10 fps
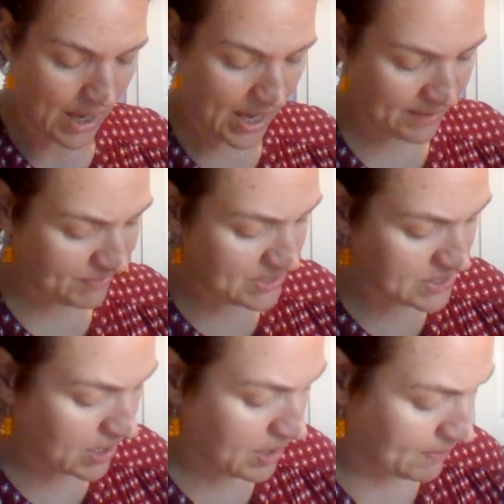Ivy
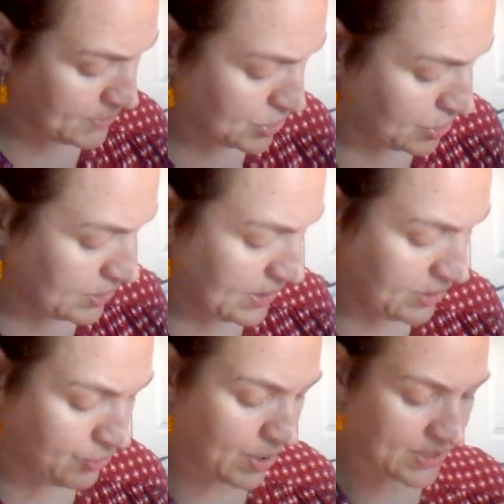dug up
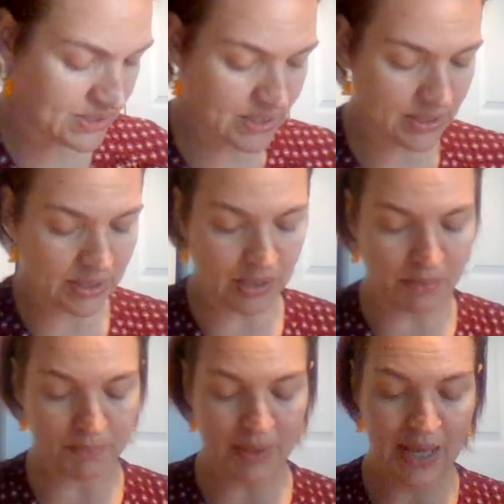dirt-encrusted
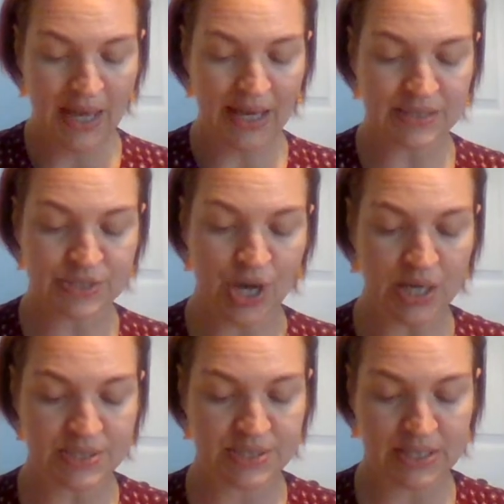clump and
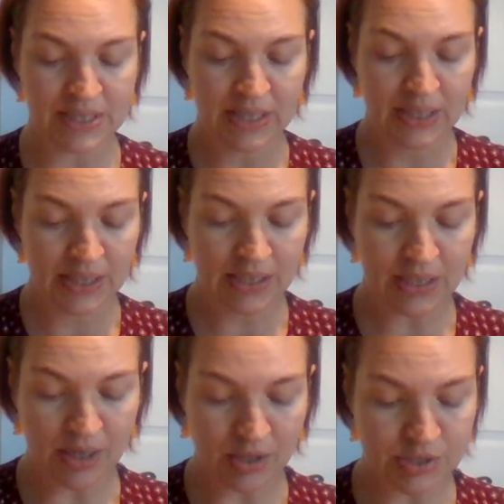tossed it
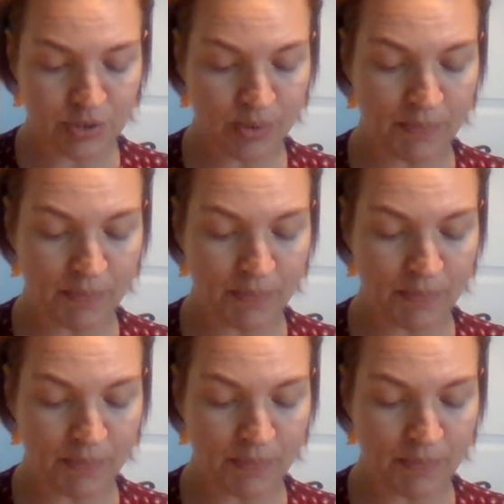onto a